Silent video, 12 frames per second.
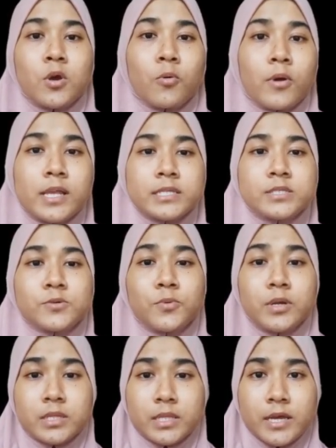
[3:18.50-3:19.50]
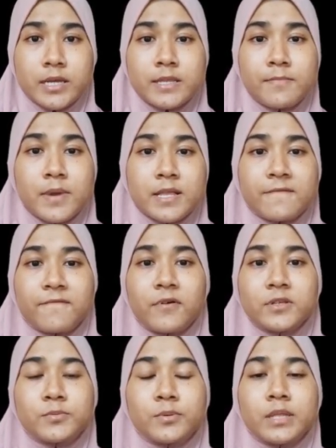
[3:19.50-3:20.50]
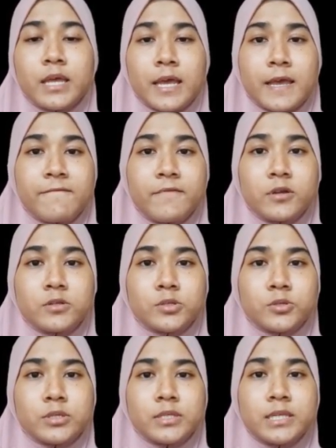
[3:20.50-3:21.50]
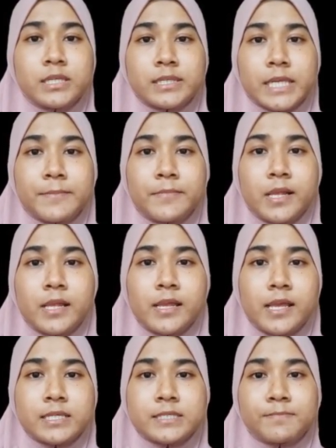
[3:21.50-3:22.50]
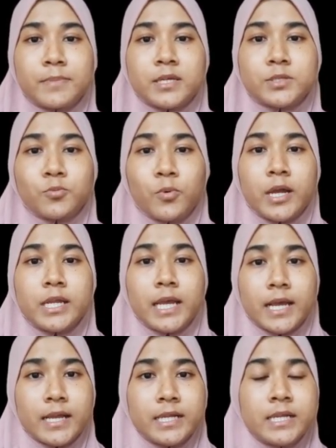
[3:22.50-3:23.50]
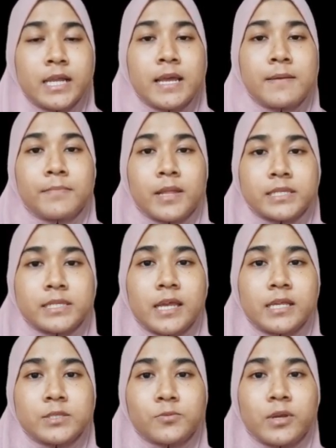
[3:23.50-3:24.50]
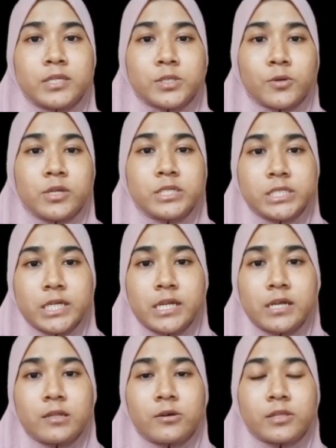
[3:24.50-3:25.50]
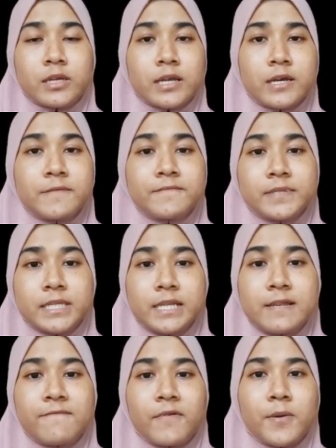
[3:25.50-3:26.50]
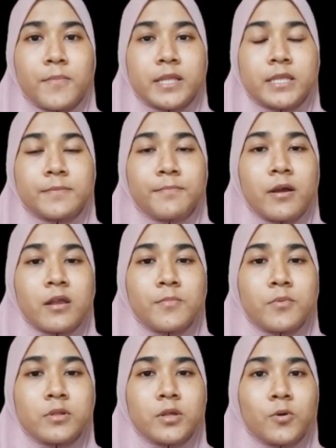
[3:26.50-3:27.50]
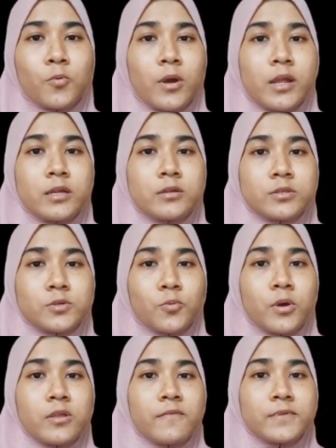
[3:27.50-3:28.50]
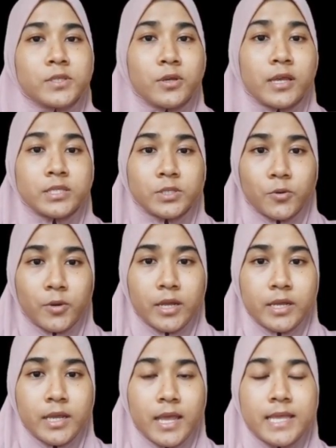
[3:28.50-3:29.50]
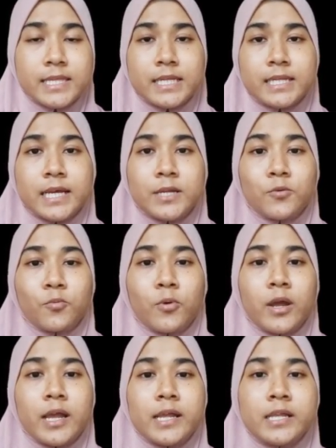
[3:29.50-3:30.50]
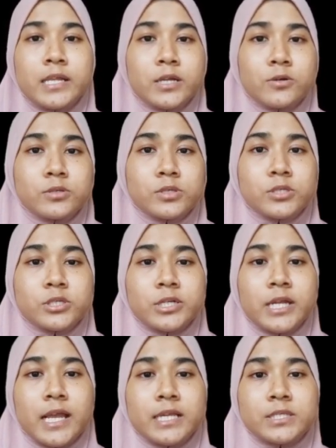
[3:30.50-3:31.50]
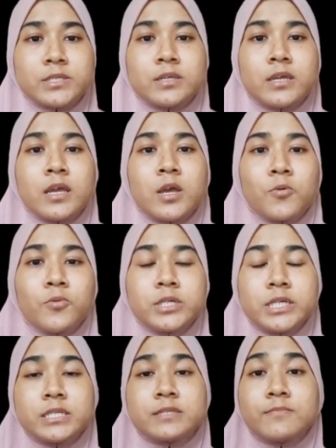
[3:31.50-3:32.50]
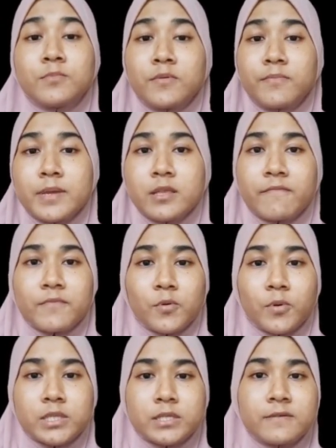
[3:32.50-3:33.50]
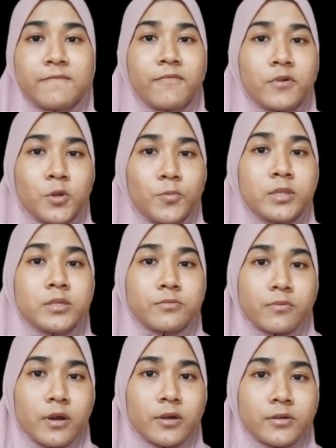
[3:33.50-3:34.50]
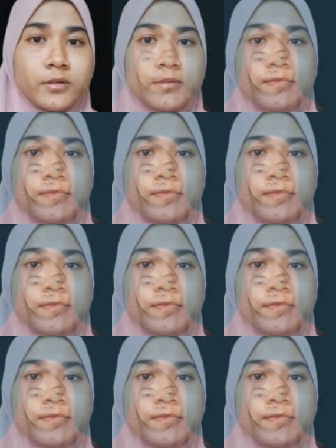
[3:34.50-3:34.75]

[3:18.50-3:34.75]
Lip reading: what is the work done by the force field F equal to 6 times ax plus yi plus xy squared j along the curve C formed by the parabola y equal to 1 over 2x squared and the line y equal to 3x, which is the movement of the water following the rock.